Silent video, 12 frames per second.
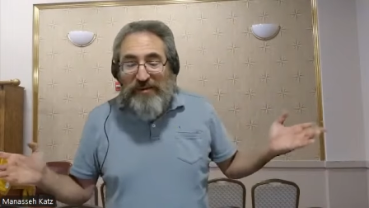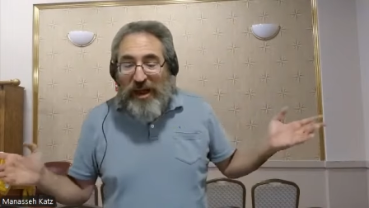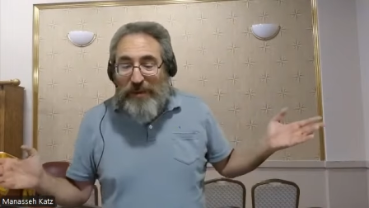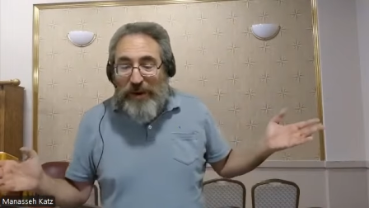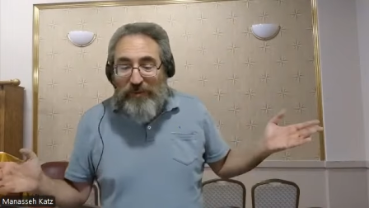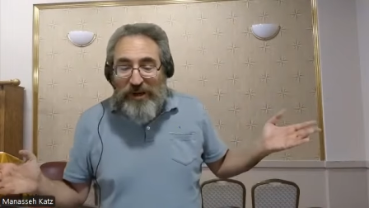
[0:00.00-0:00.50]

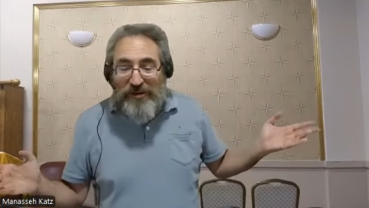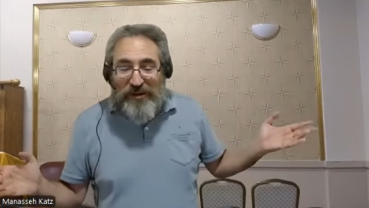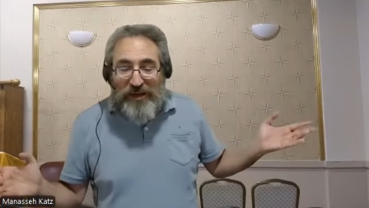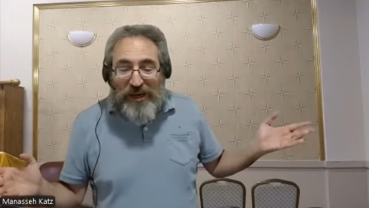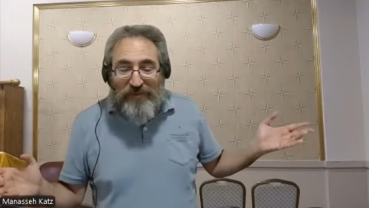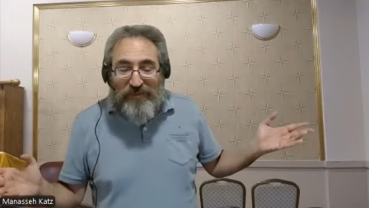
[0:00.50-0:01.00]
time I went to
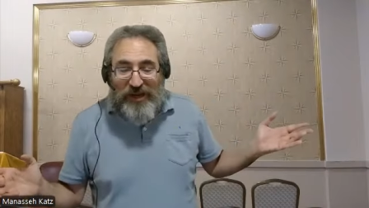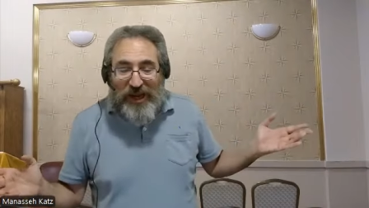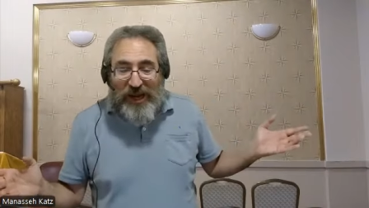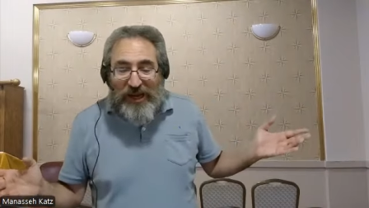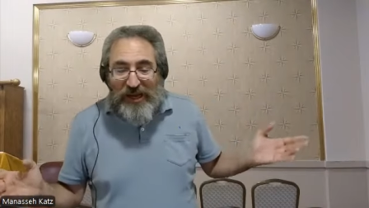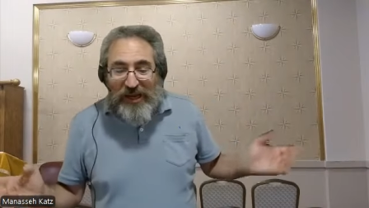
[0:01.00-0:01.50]
the
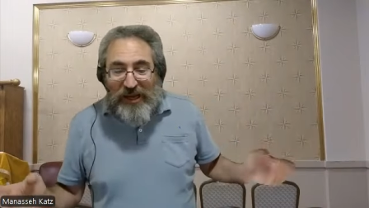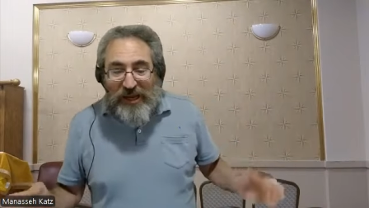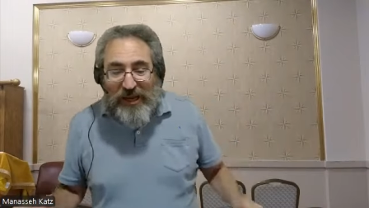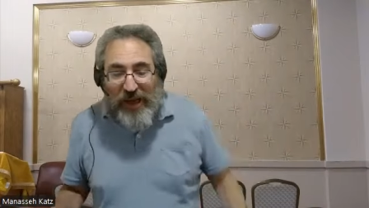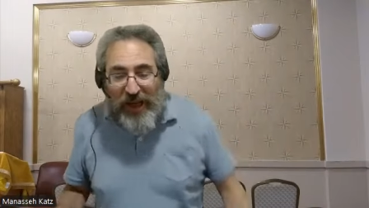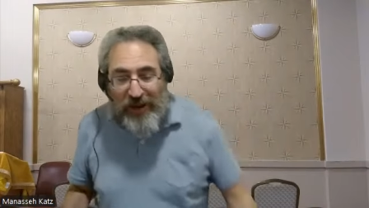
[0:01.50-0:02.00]
MVA,
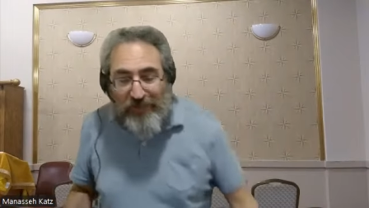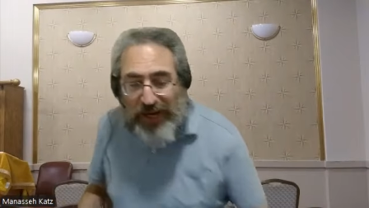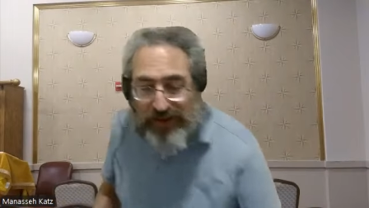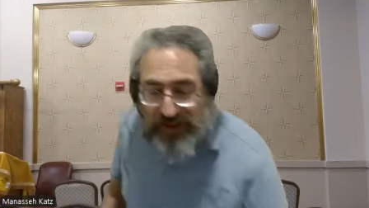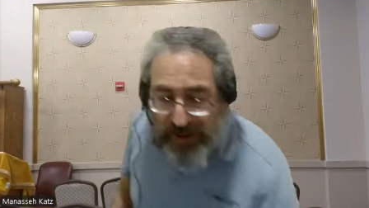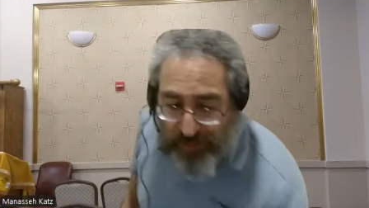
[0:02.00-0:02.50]
I
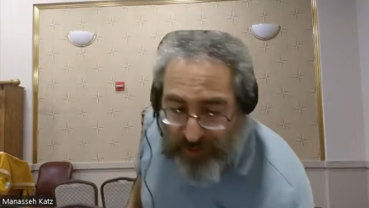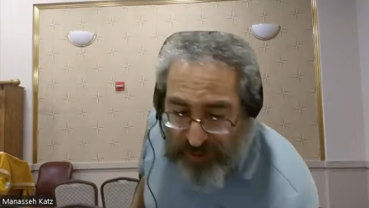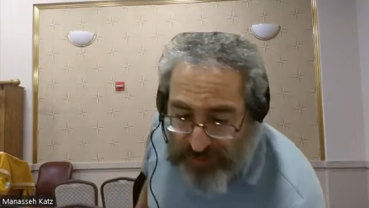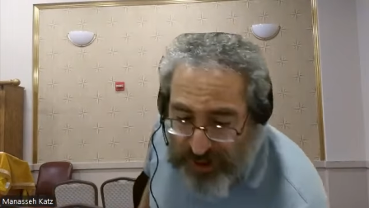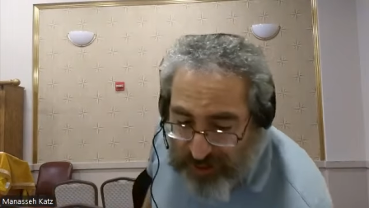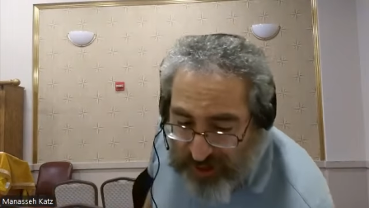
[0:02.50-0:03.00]
made the
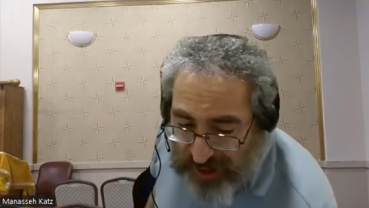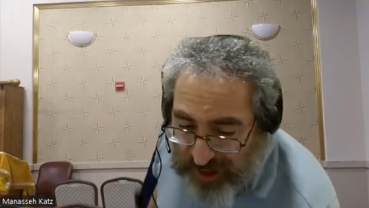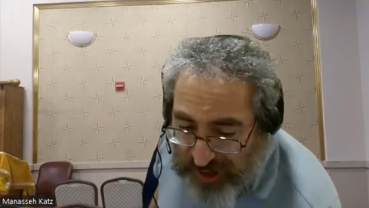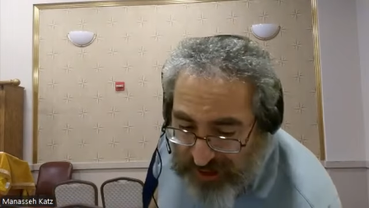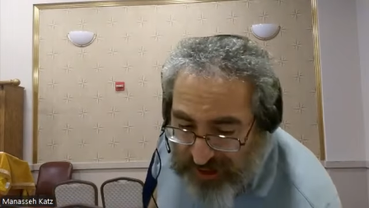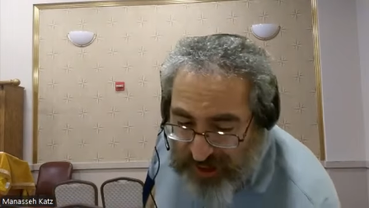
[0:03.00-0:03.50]
appointment
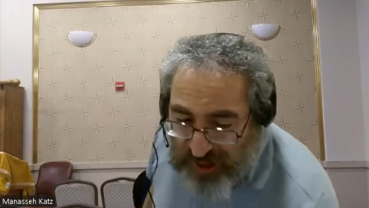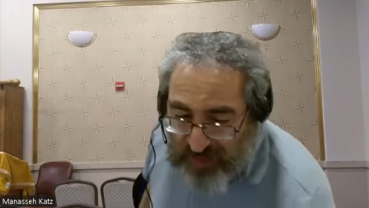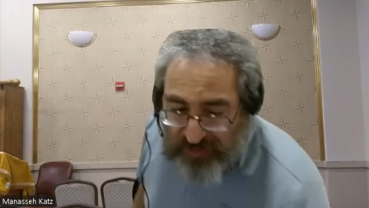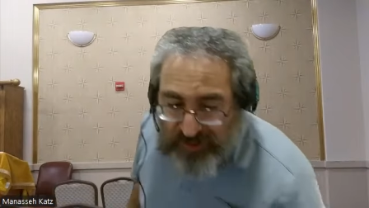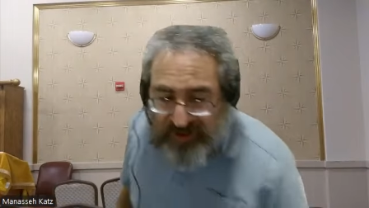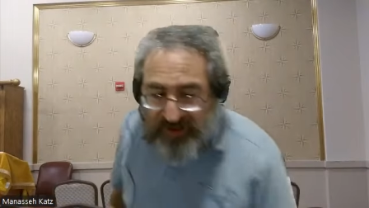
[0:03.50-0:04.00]
online,
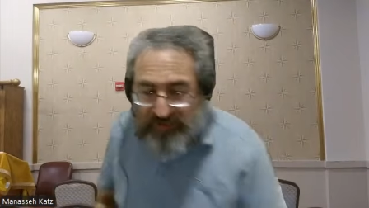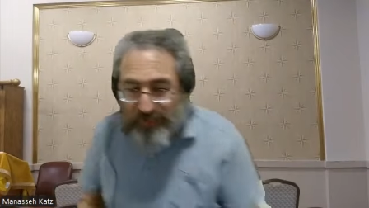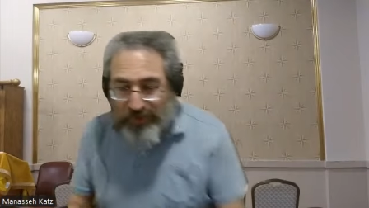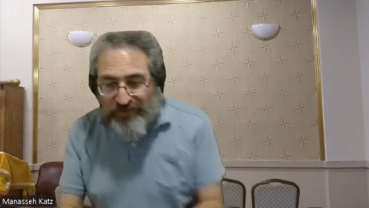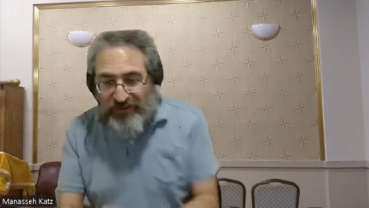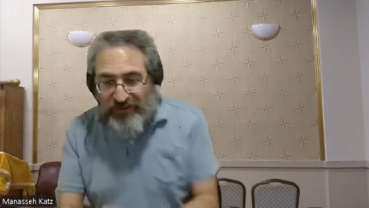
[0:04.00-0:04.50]
received a
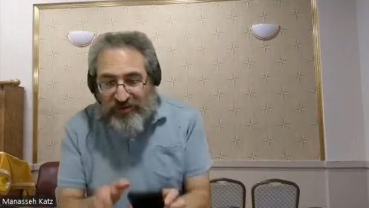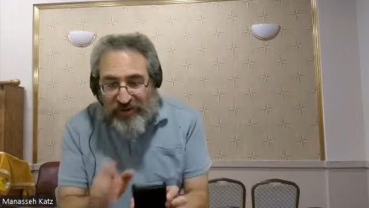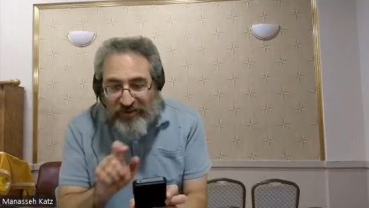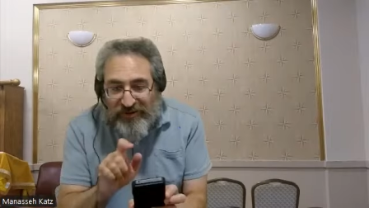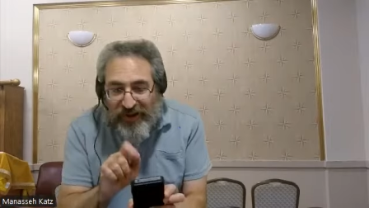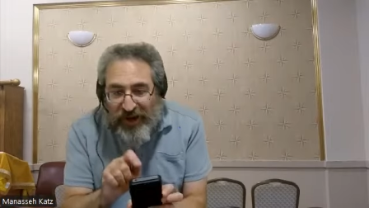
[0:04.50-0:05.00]
message to
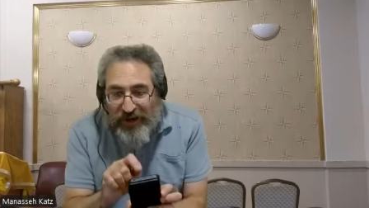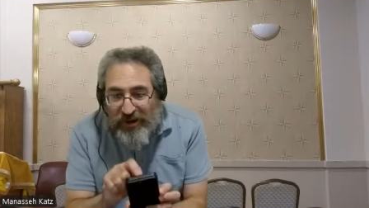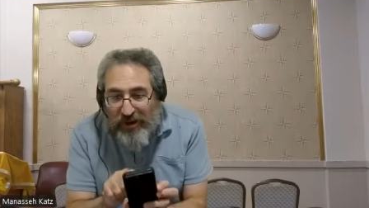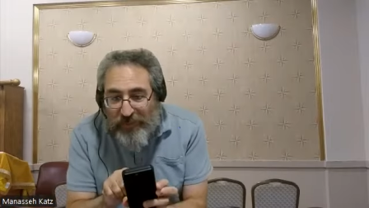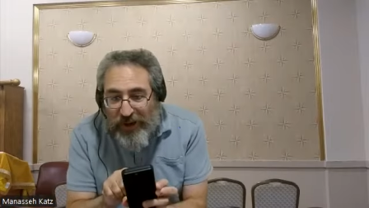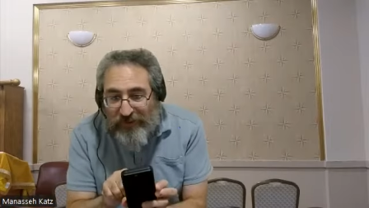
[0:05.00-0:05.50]
sign in
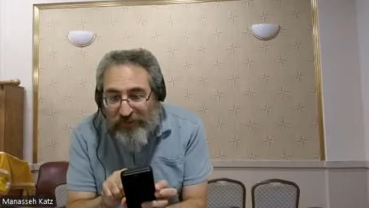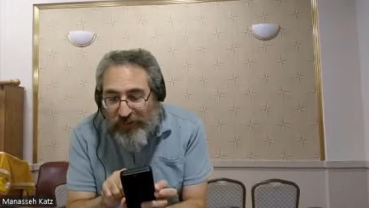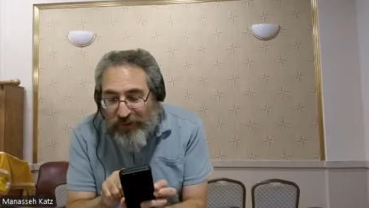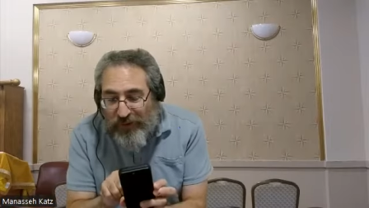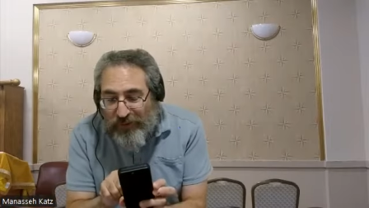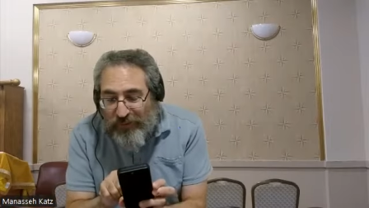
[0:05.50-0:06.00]
on my
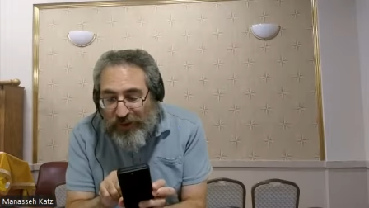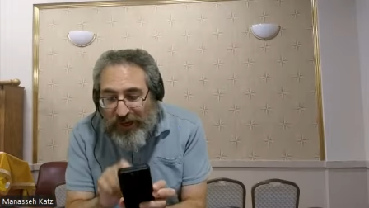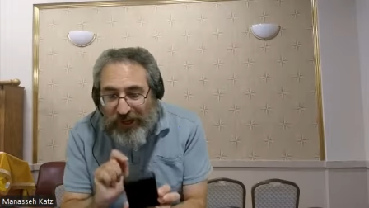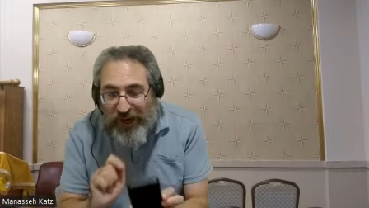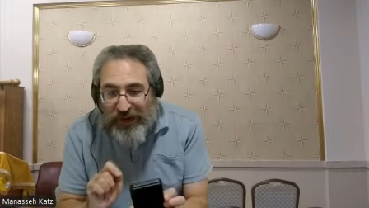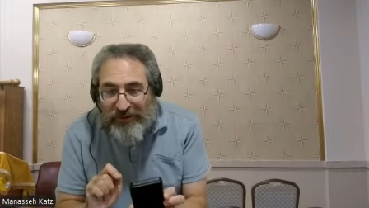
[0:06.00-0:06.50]
phone when I
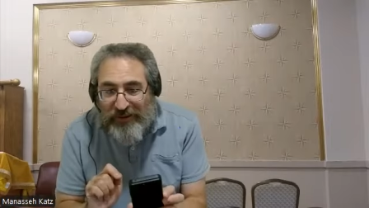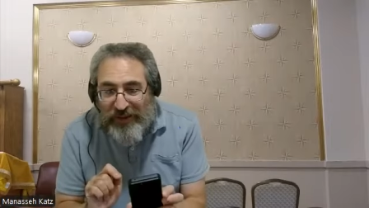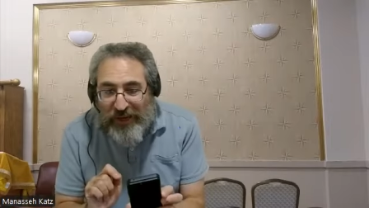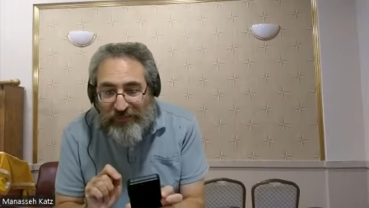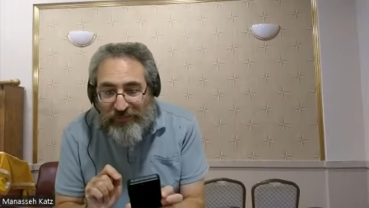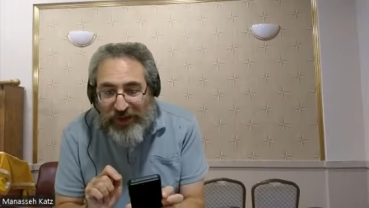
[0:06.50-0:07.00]
got to
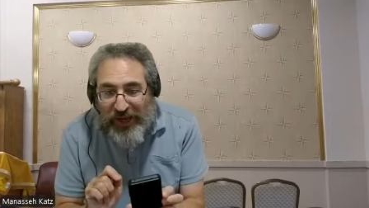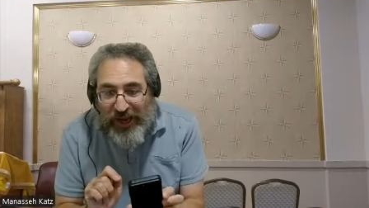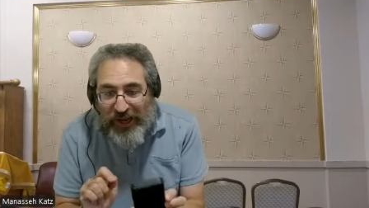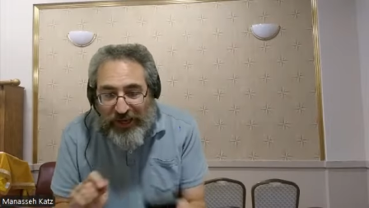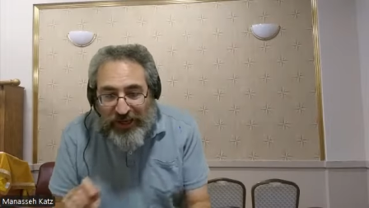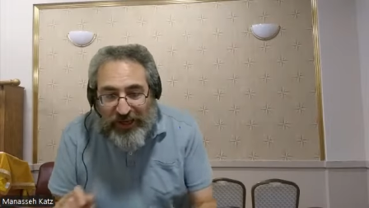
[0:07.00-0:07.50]
the
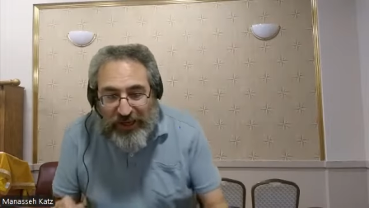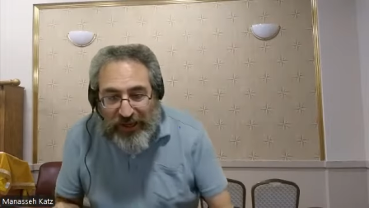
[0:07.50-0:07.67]
MVA.